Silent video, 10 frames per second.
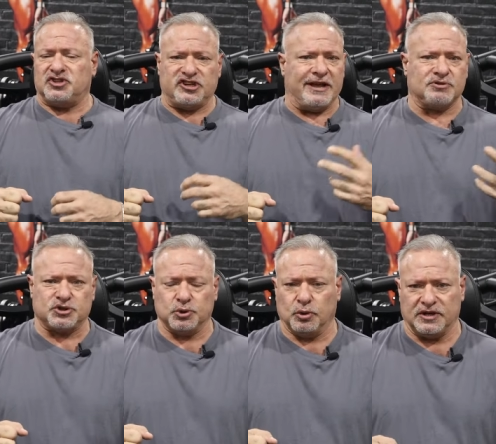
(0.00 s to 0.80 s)
Sam
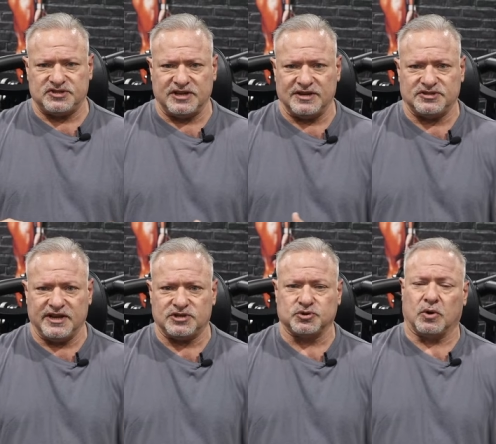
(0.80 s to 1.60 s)
Sulek says
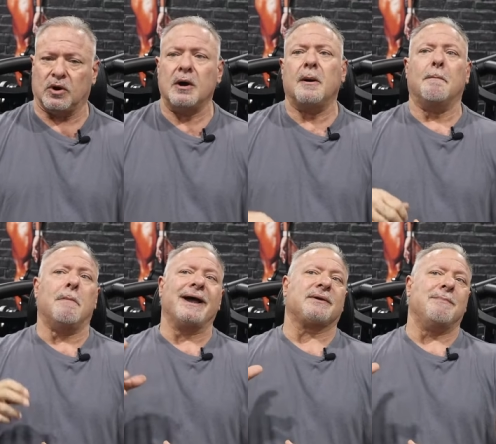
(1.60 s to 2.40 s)
this or
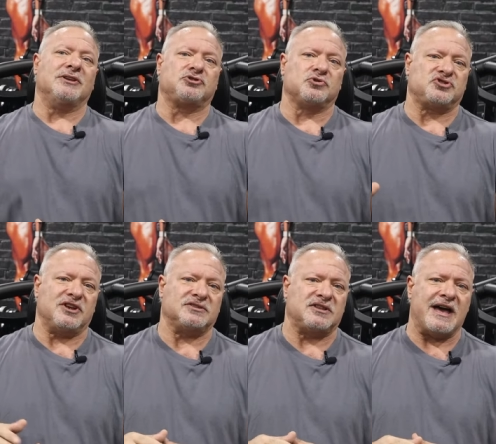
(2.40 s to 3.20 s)
Mike Mentzer
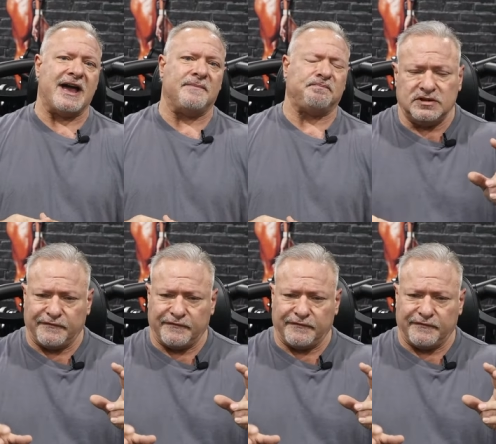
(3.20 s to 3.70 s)
says that.